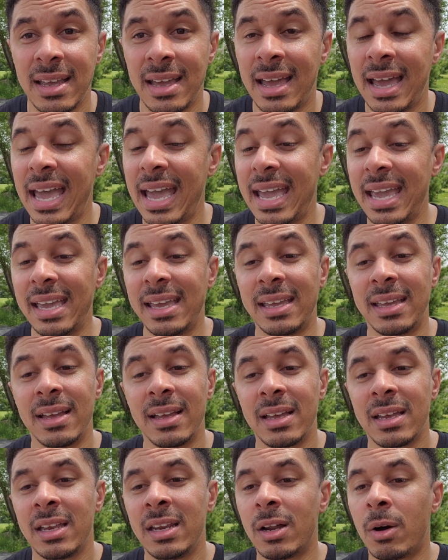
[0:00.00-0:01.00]
Hey,
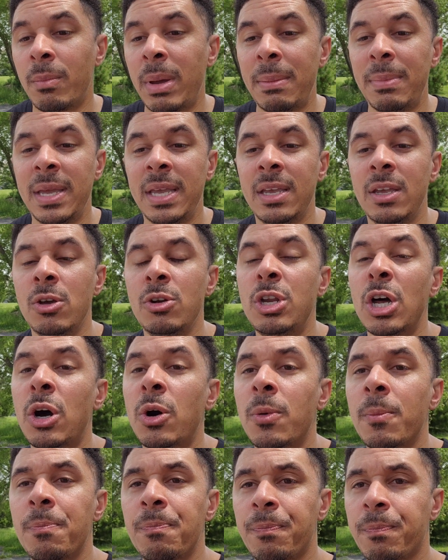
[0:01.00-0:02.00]
maybe you
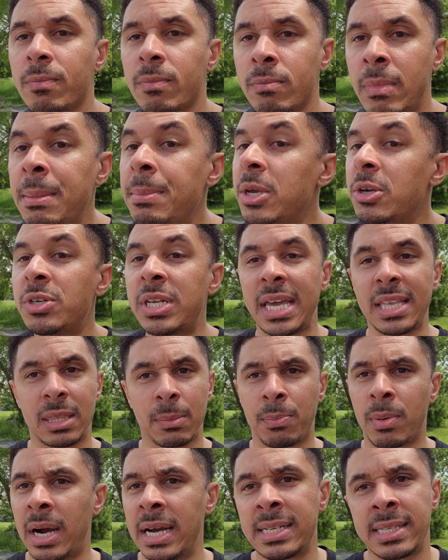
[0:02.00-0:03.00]
take the
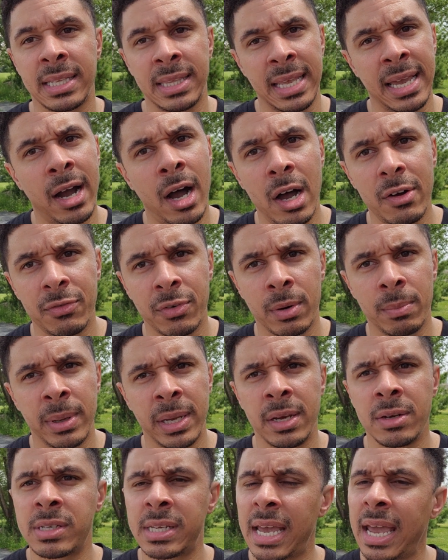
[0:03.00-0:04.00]
price that they offer, but
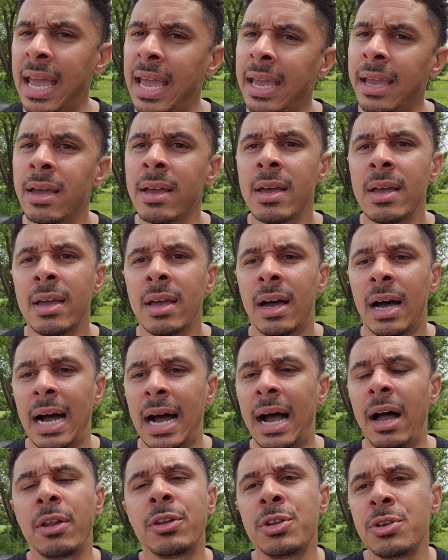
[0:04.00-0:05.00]
you say, hey,
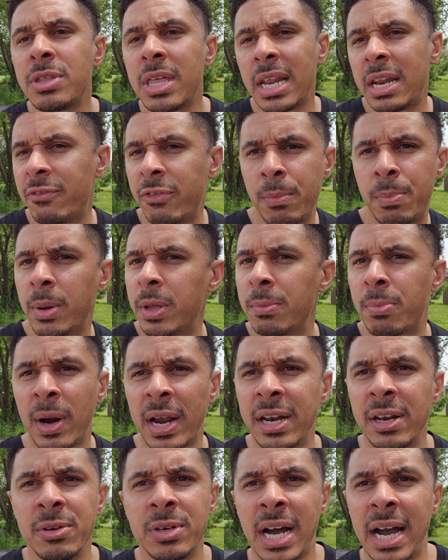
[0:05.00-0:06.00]
I'll do that if you put
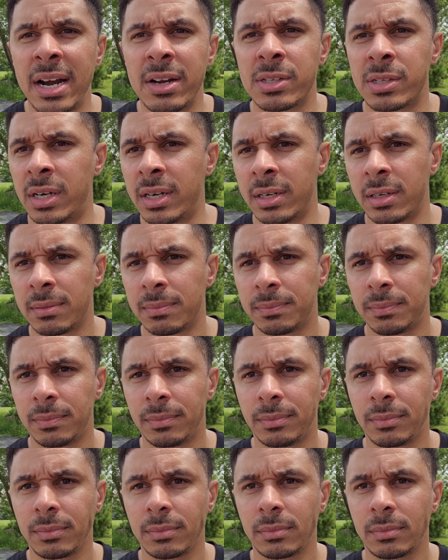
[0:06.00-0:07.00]
brand new tires on.
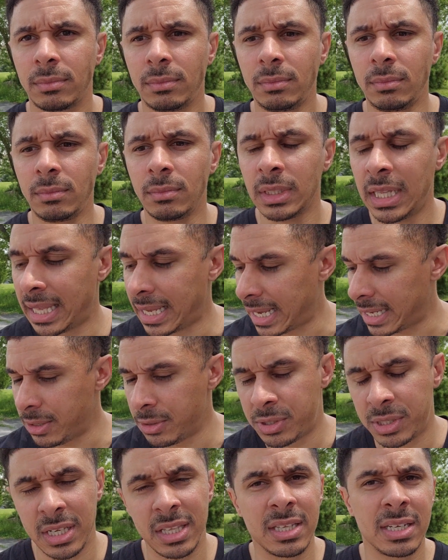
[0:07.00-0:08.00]
Like you
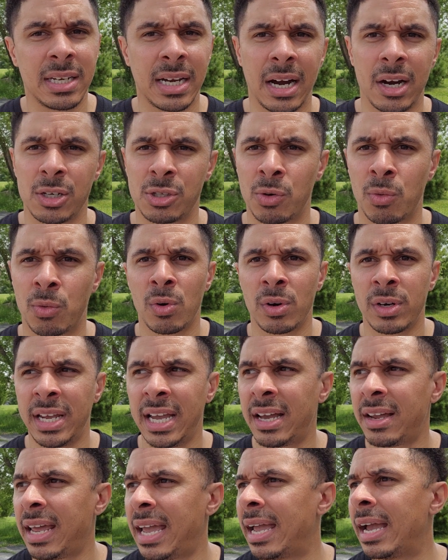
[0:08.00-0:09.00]
see the tires are
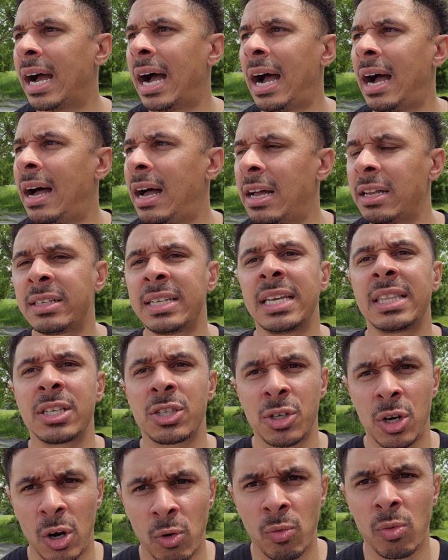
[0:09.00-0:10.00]
down. Hey, I'll take this
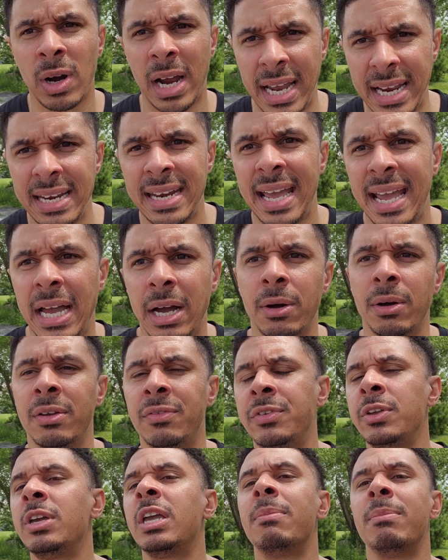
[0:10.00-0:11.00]
car right now
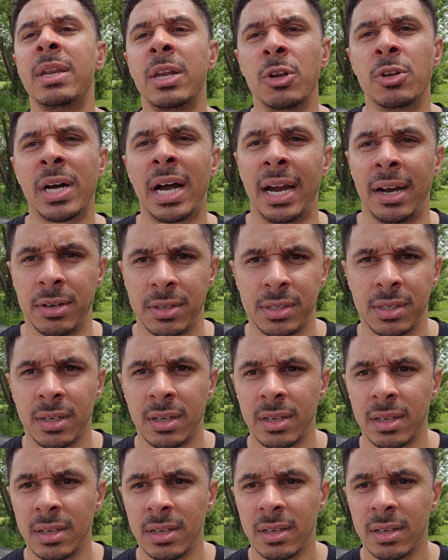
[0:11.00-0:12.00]
if you give me new tires.
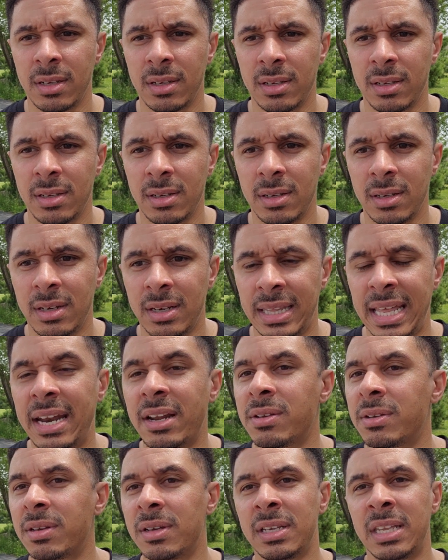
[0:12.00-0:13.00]

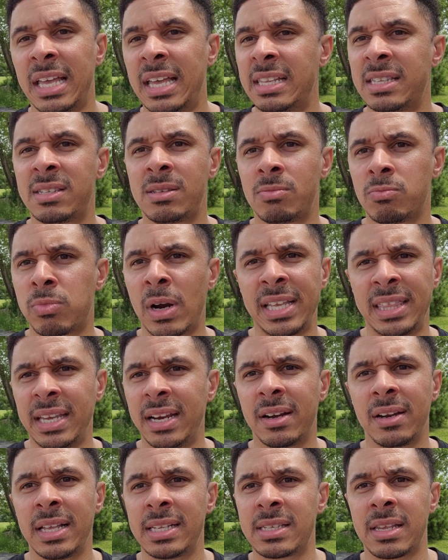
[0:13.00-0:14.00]
That's right
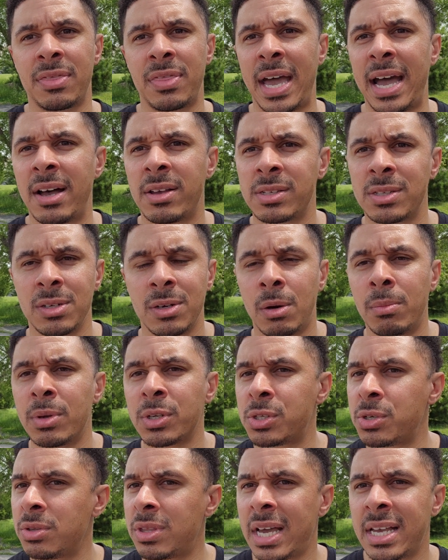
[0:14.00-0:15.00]
there. That's $1,000,
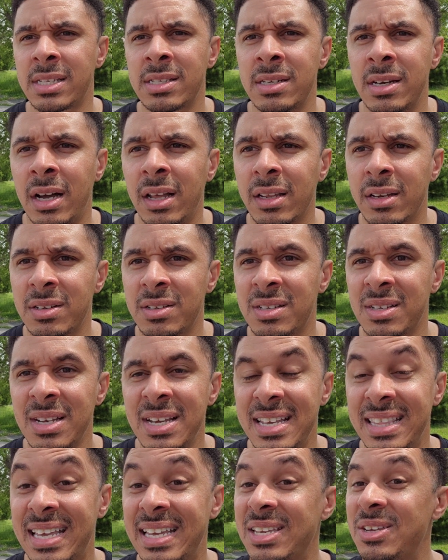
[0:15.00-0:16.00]
almost $2,000
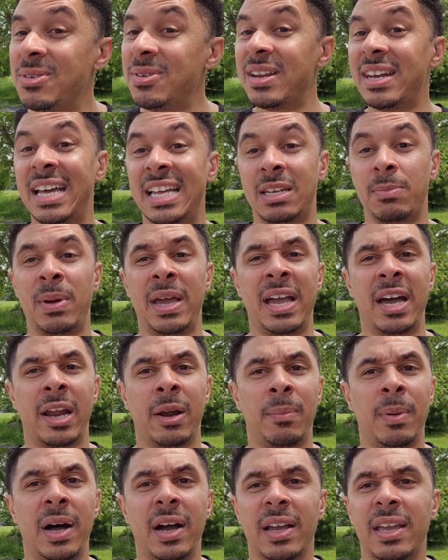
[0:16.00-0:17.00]
that you didn't have to pay out
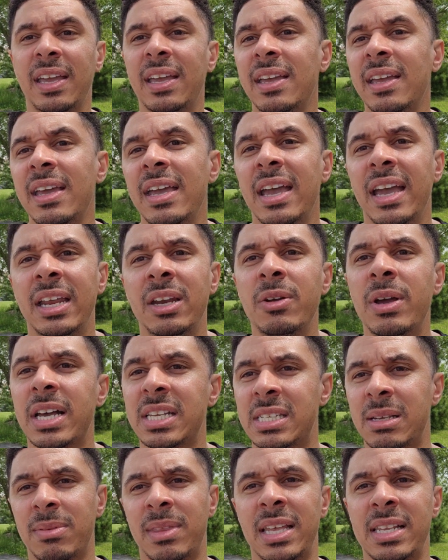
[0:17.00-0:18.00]
of pocket, and you got
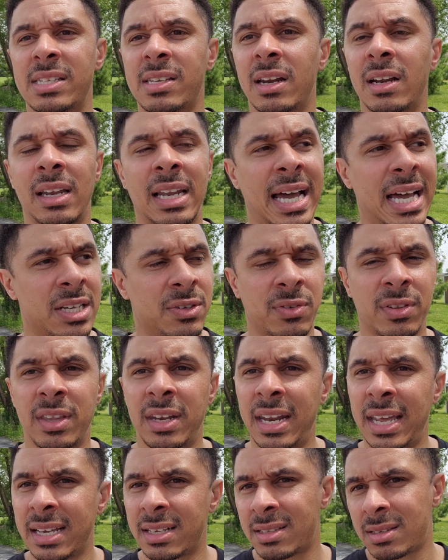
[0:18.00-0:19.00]
something that's going to last for the
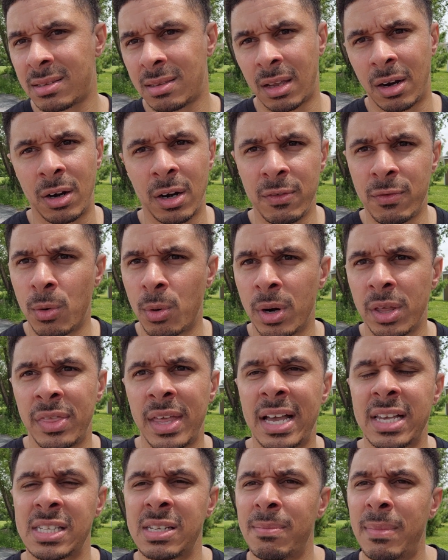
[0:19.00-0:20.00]
next 30,
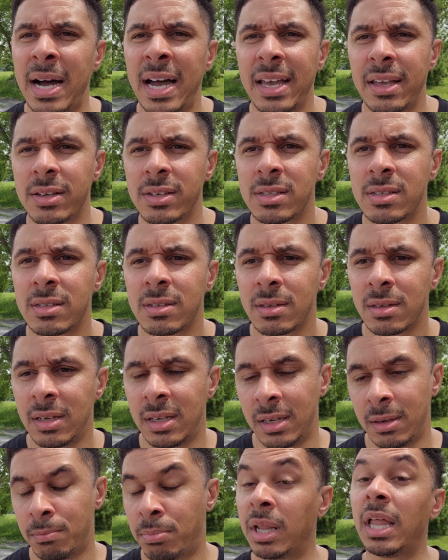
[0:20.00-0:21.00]
40,000 miles
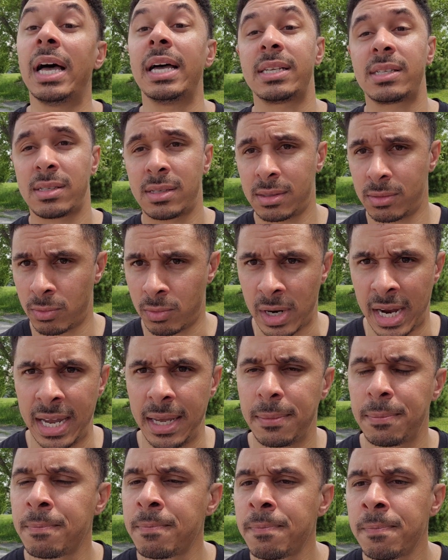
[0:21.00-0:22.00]
plus, right?